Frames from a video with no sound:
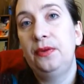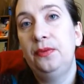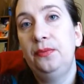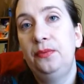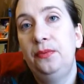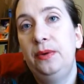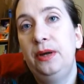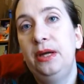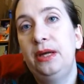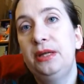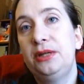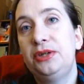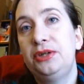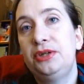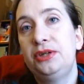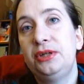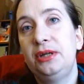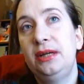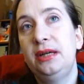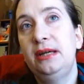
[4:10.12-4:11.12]

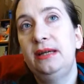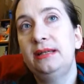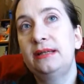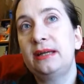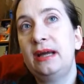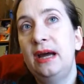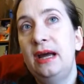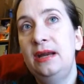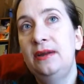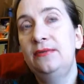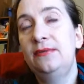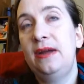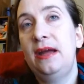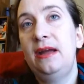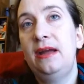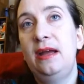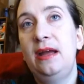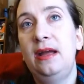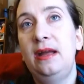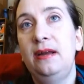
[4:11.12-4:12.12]
which is kind of
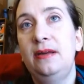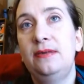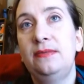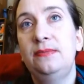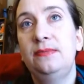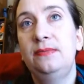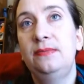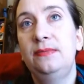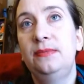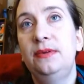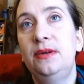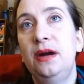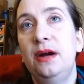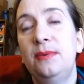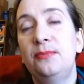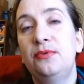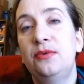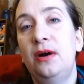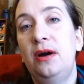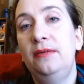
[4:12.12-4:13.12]
a
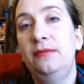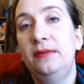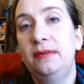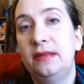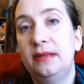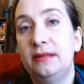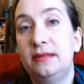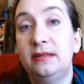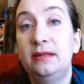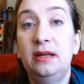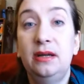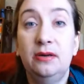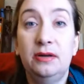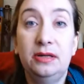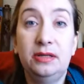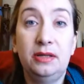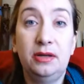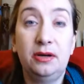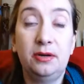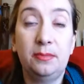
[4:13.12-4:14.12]
nonprofit that's near
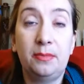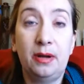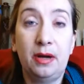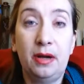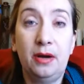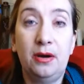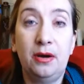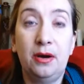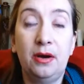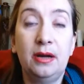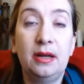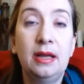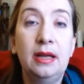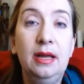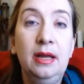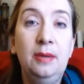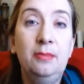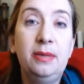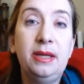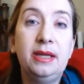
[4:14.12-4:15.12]
and dear to my heart.
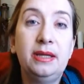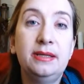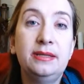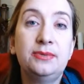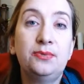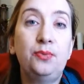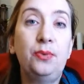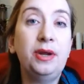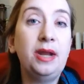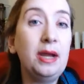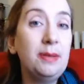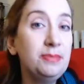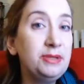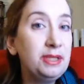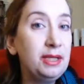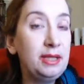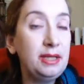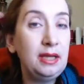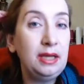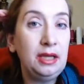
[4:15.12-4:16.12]
Because what I'm
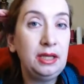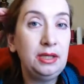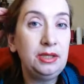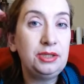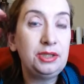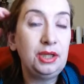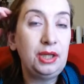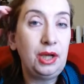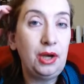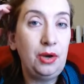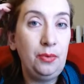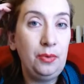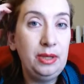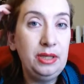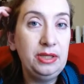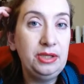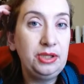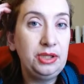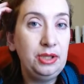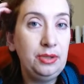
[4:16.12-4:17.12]
seeking it to go
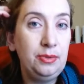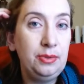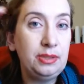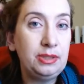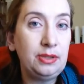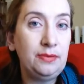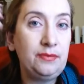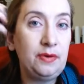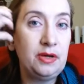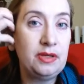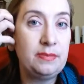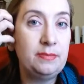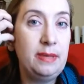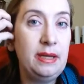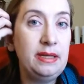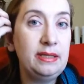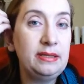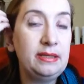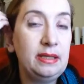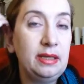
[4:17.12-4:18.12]
into, insofar as
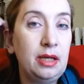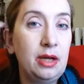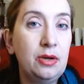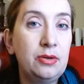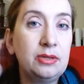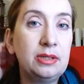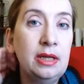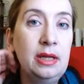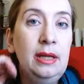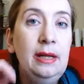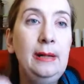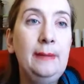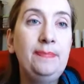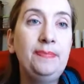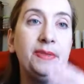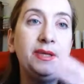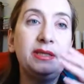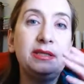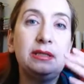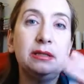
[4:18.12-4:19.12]
medicine goes,
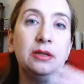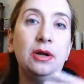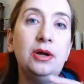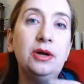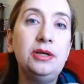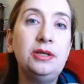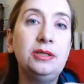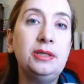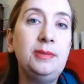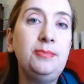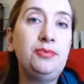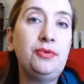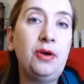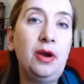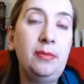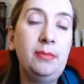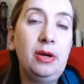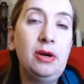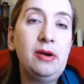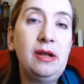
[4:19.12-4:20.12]
is largely
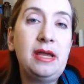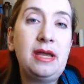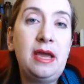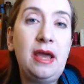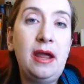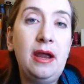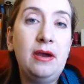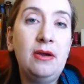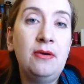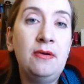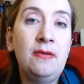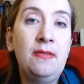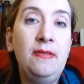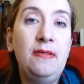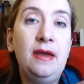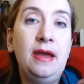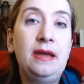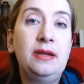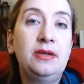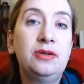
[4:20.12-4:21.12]
primary care
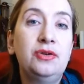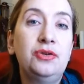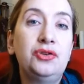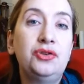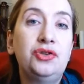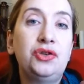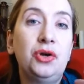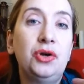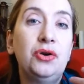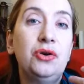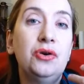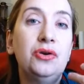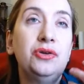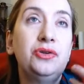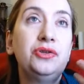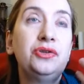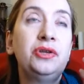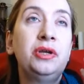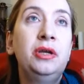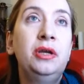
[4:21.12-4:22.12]
that
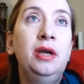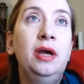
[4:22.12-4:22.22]
concerns